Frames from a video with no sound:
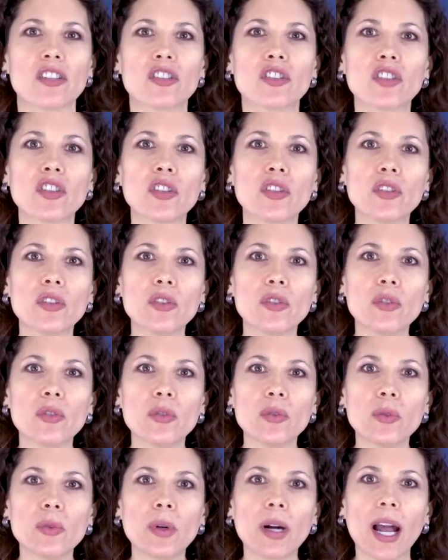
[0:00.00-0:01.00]

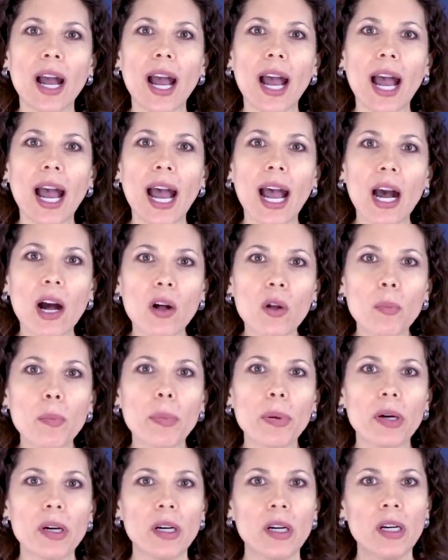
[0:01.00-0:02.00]
to help